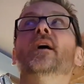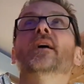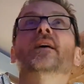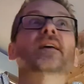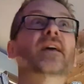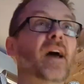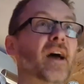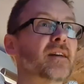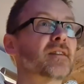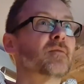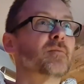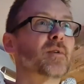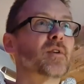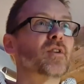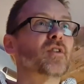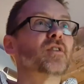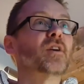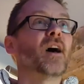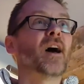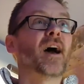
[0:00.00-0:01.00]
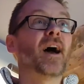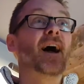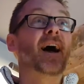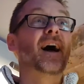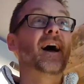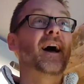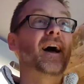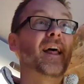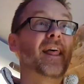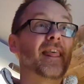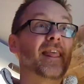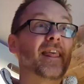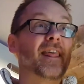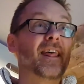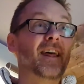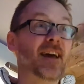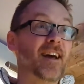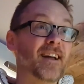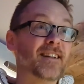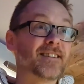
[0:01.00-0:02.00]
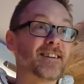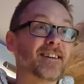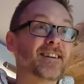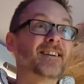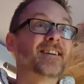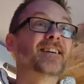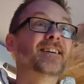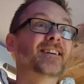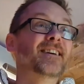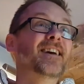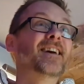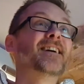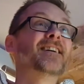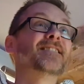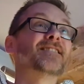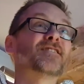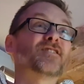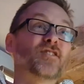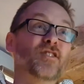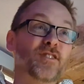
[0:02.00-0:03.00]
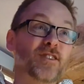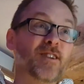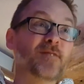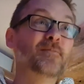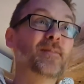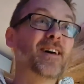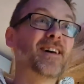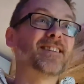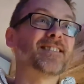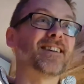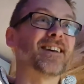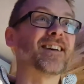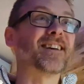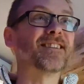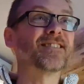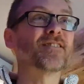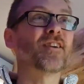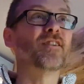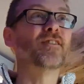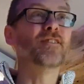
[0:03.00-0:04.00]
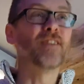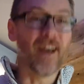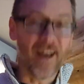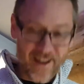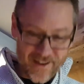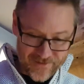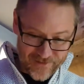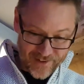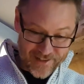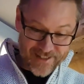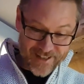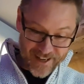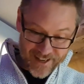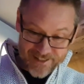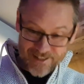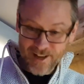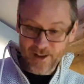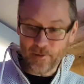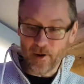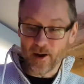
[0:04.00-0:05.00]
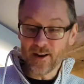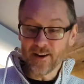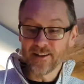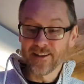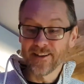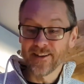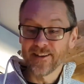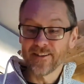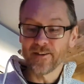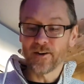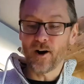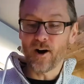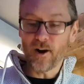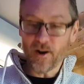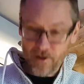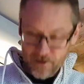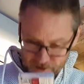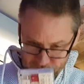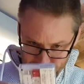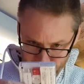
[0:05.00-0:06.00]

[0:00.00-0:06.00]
yeah, that'd be good. And that is just amazing. So yeah, fantastic, man. Oh, it's